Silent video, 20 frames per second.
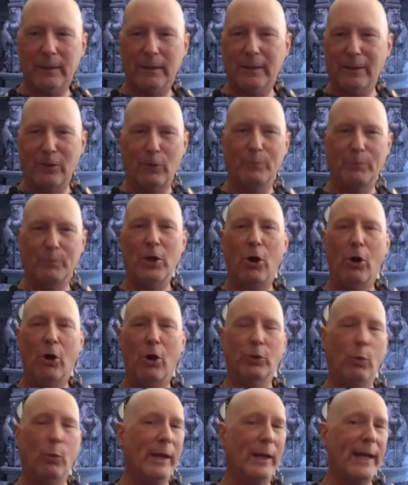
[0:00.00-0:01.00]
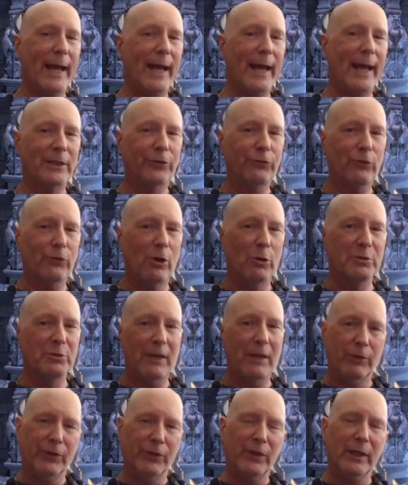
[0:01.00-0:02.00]
you know, on the one hand, it throws
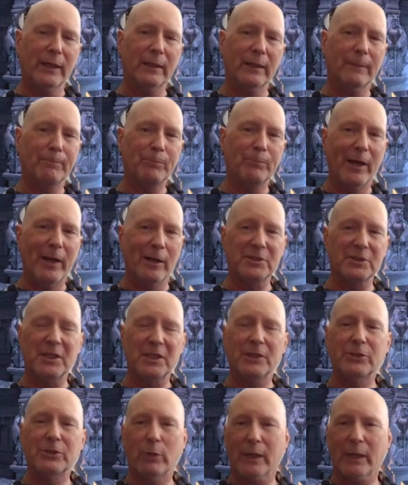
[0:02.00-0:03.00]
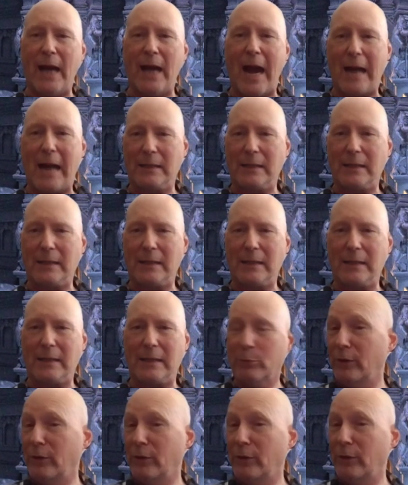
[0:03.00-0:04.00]
everything else into a cocked hat,
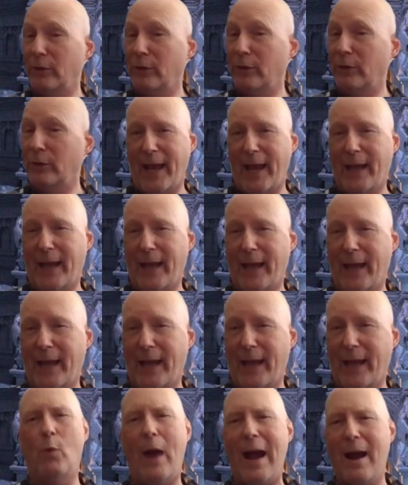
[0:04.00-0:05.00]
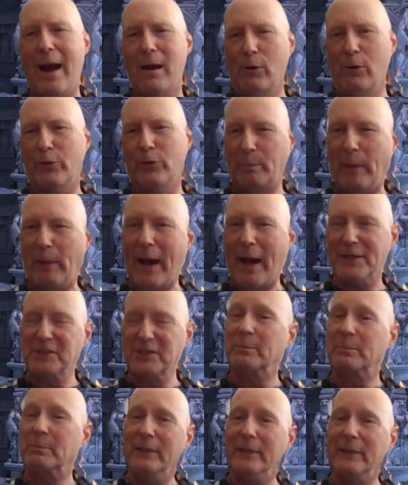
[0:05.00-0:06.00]
but on the other hand, wow, the
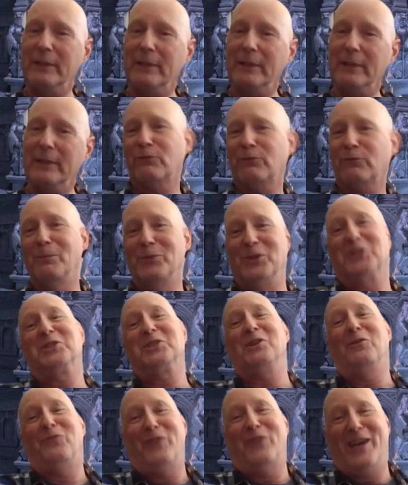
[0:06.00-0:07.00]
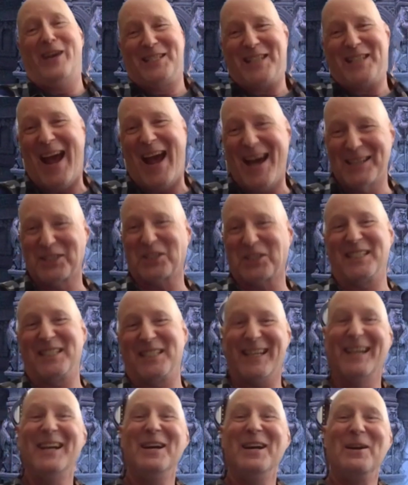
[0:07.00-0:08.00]
possibilities from this are fantastic.
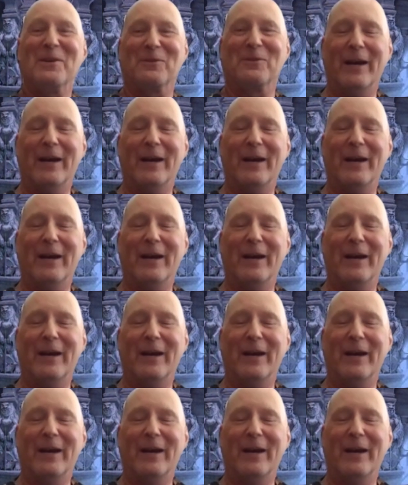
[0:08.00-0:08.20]
Yeah.